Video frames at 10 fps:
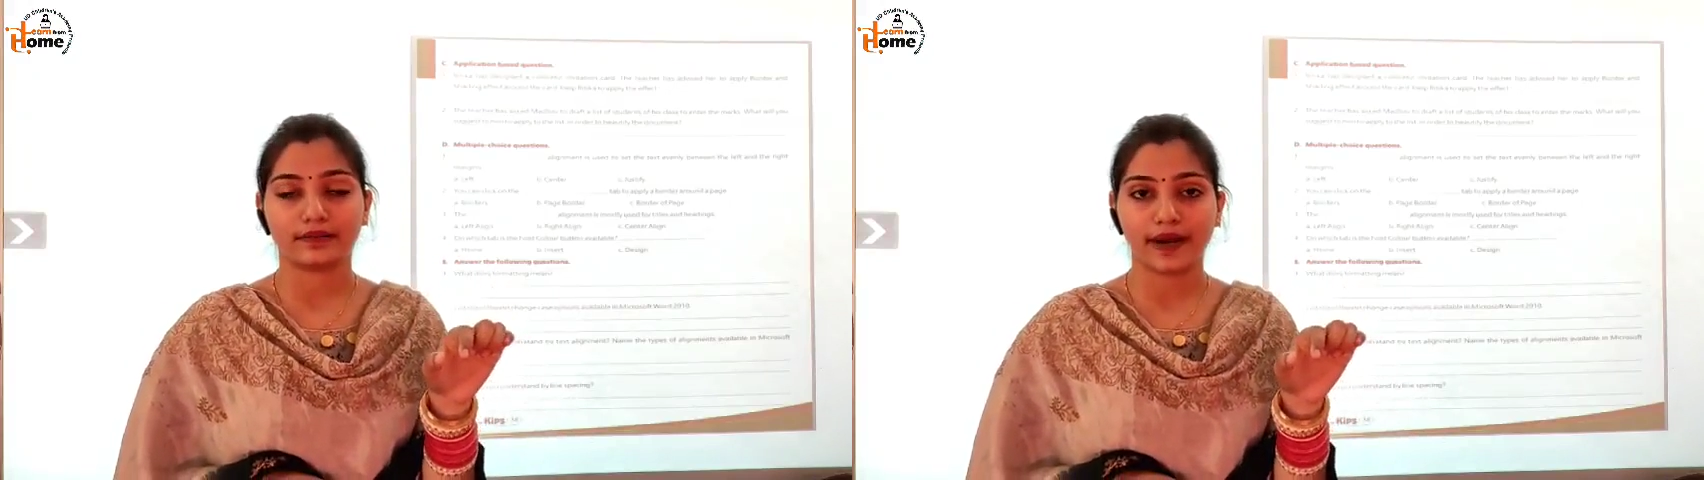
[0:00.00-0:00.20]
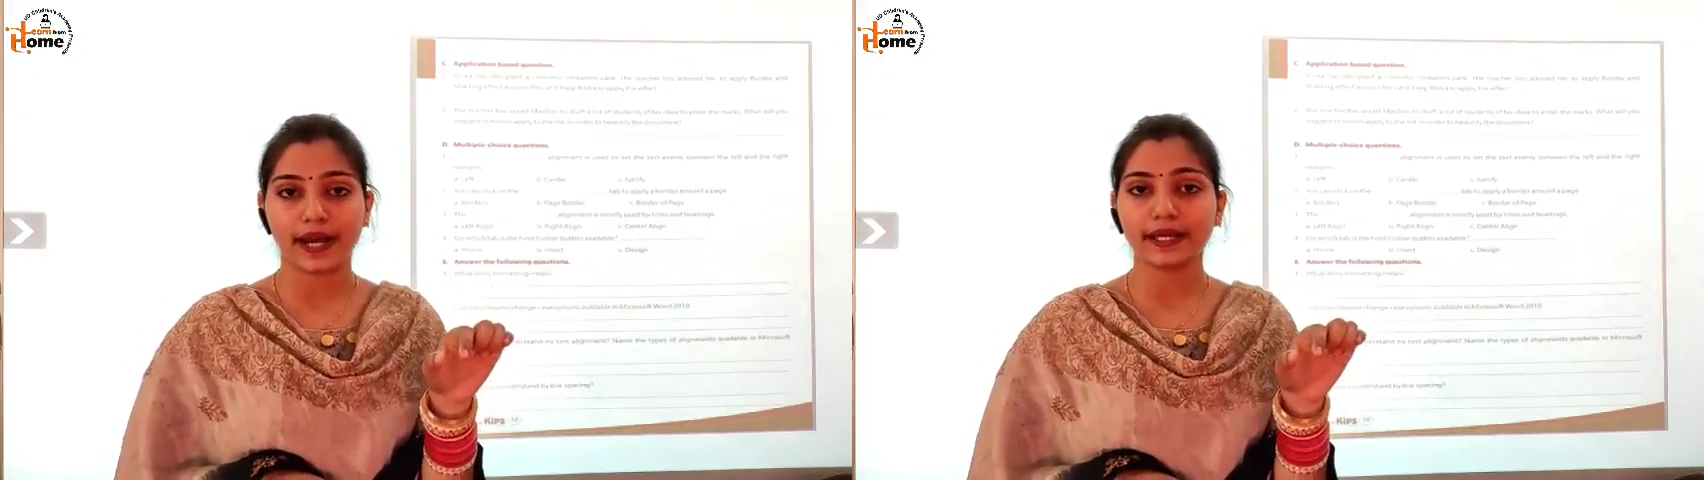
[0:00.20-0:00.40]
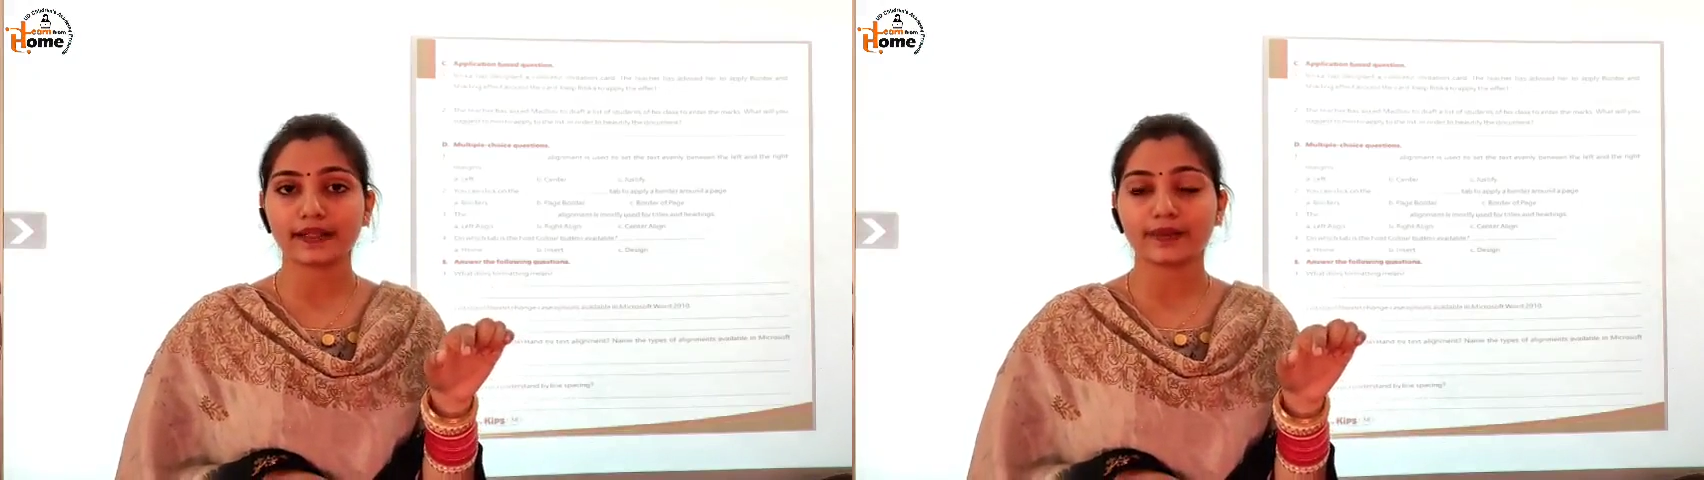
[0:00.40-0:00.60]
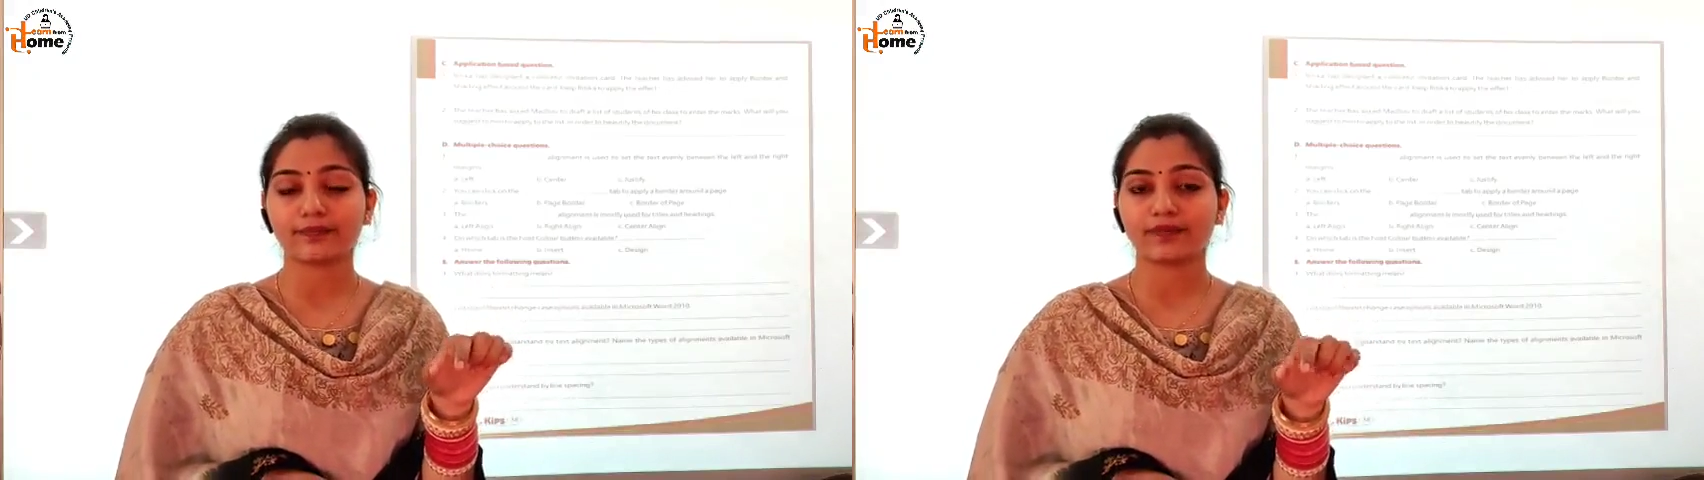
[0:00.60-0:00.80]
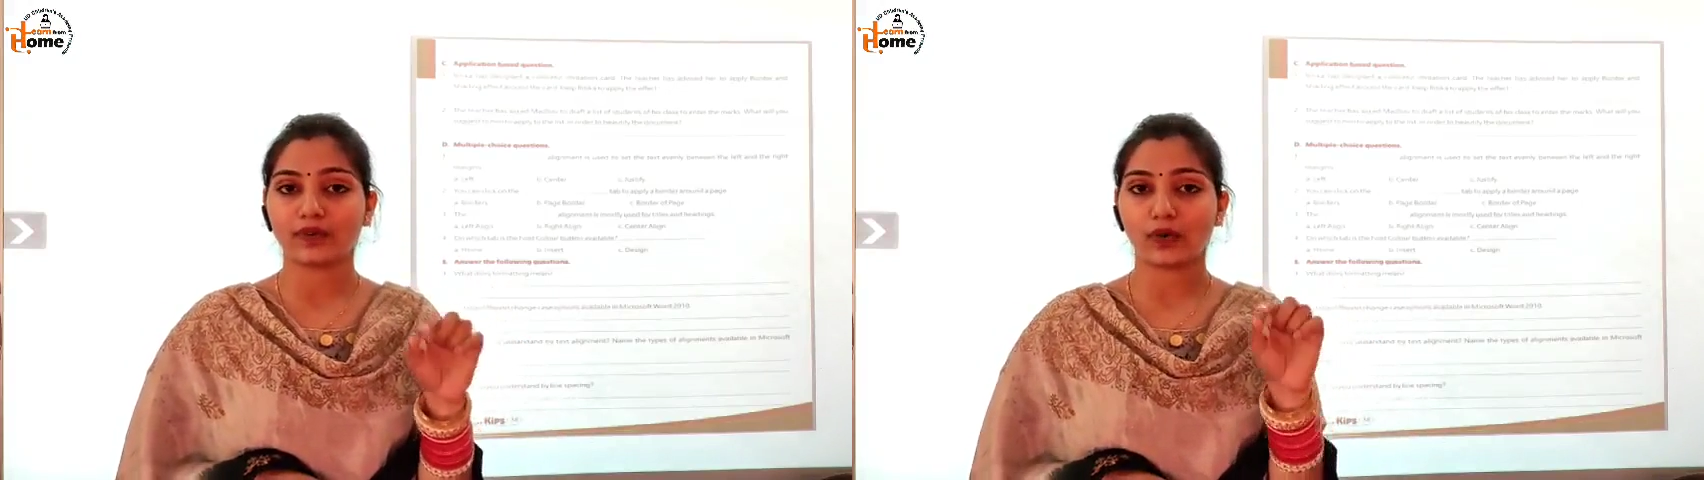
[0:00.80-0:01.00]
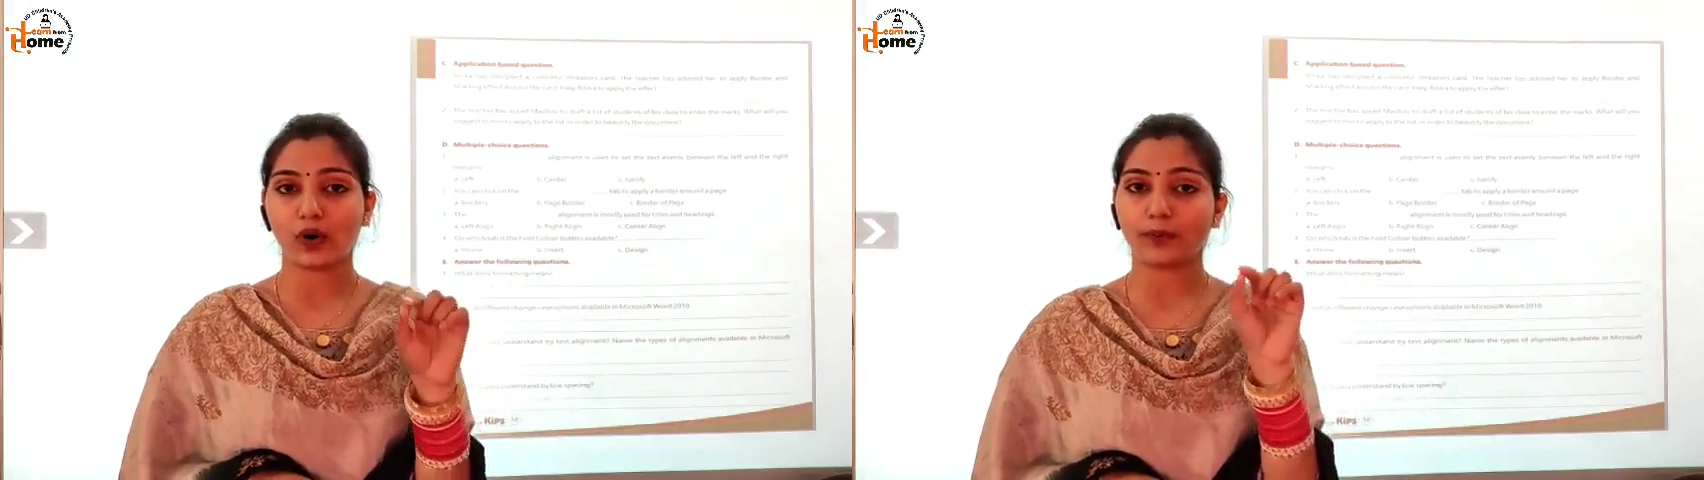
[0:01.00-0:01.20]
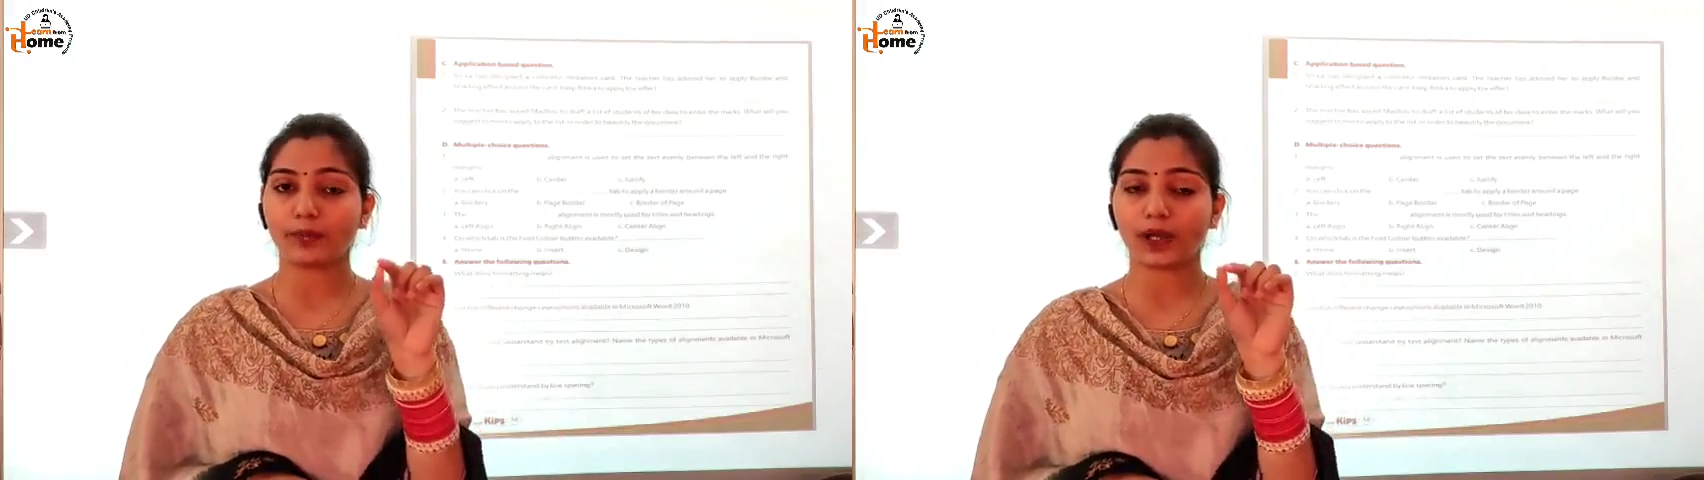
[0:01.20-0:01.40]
Right? Drop